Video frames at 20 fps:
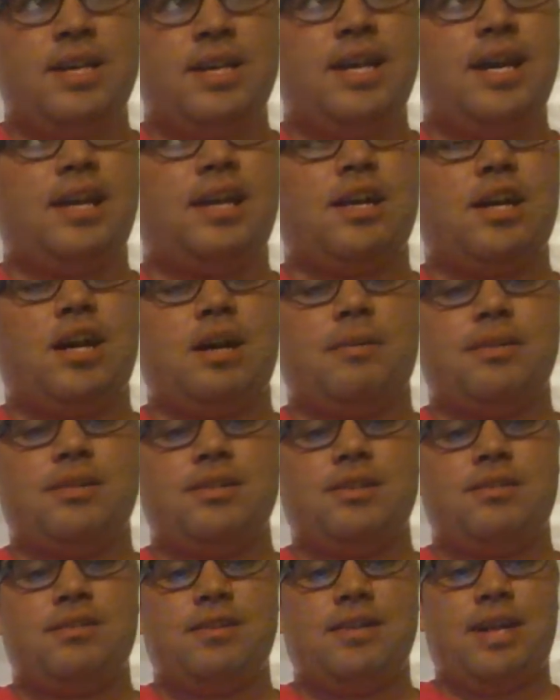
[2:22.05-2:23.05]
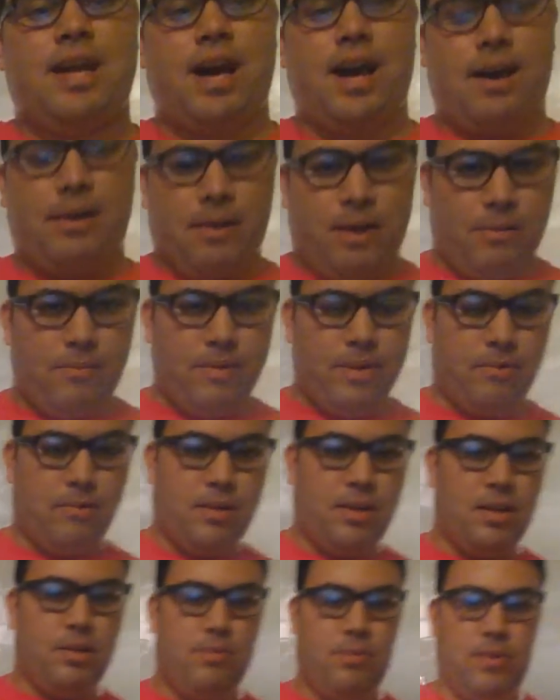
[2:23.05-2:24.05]
the comic sale, I really
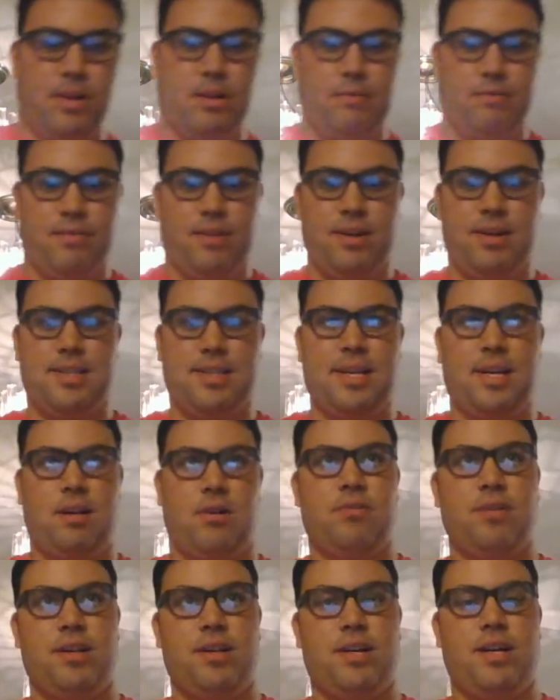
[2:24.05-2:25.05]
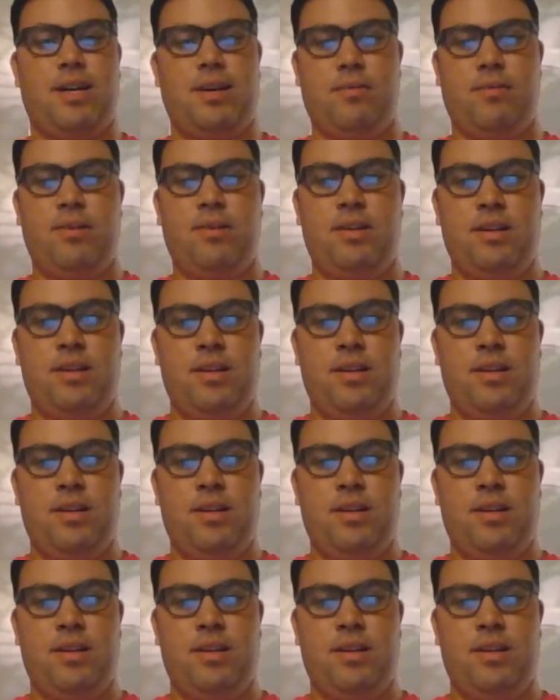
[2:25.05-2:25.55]
wanted to pick up figures at Oni Con,